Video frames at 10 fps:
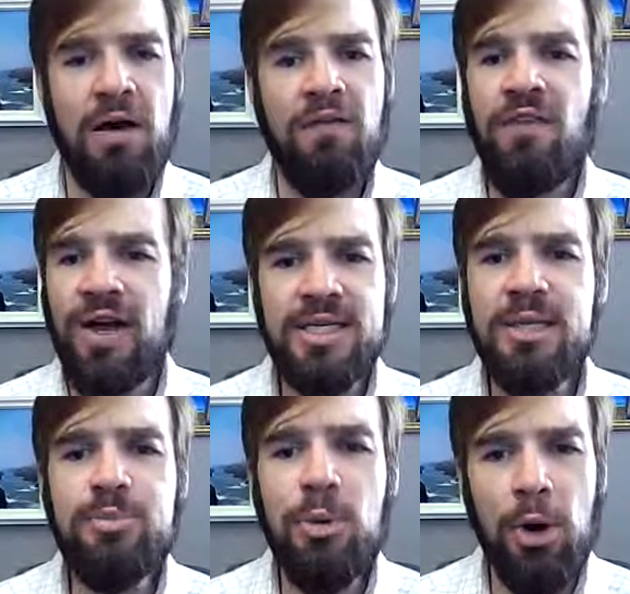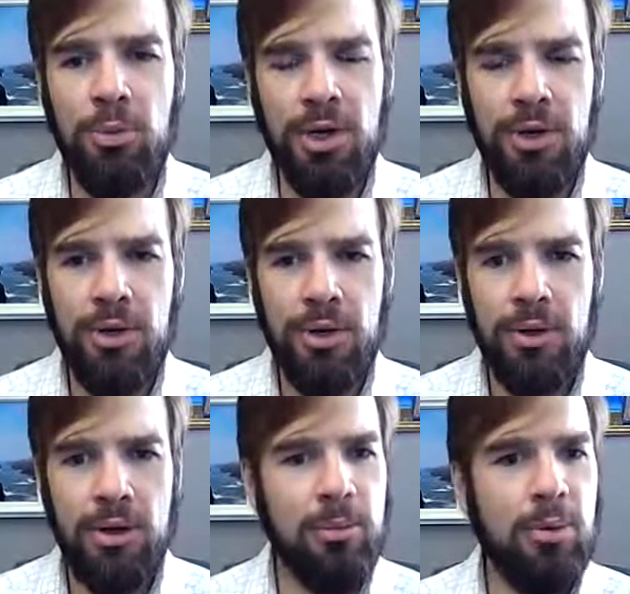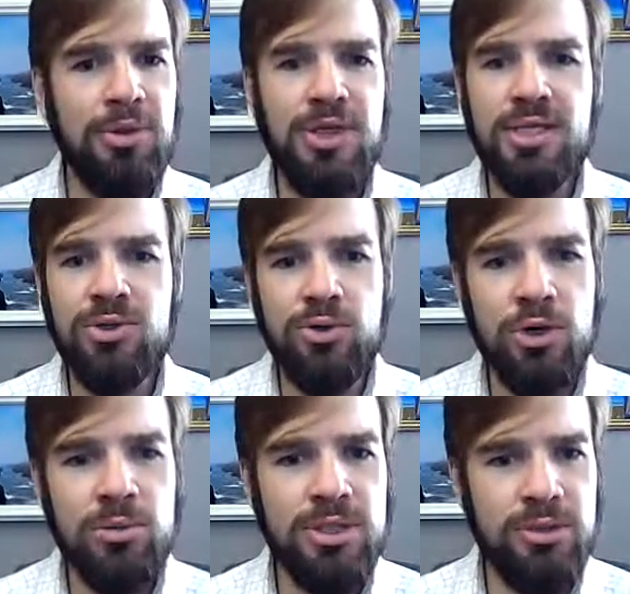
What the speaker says: Find a simple moment, a moment that's normal